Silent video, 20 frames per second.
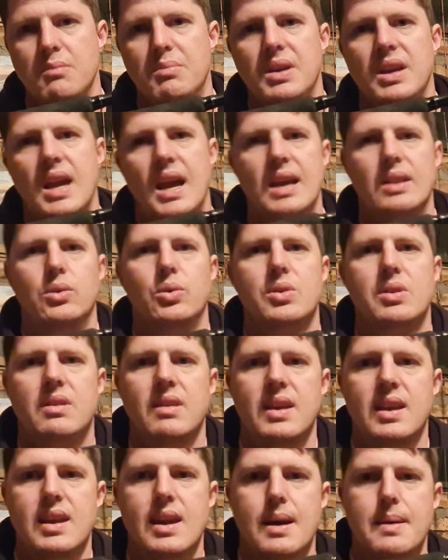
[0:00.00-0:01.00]
But yeah, look,
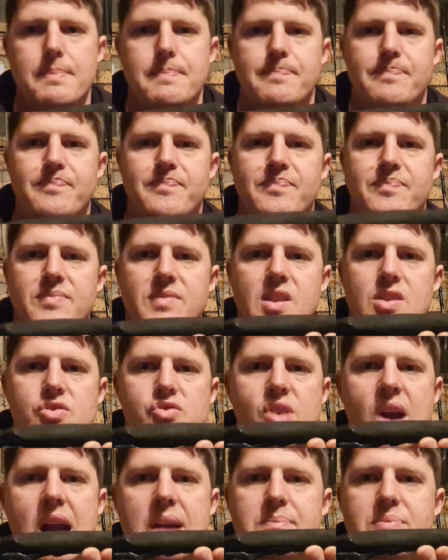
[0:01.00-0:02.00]
the
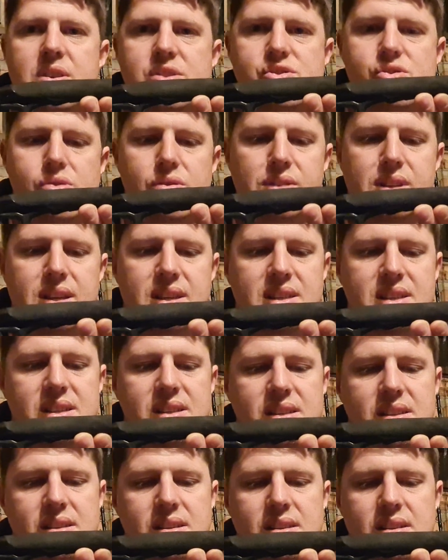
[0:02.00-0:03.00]
drag pressure on
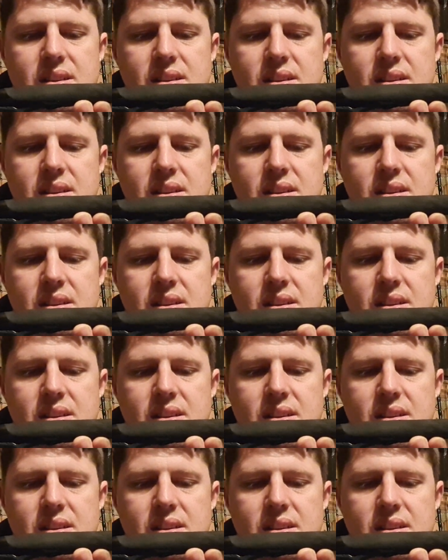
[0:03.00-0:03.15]
this,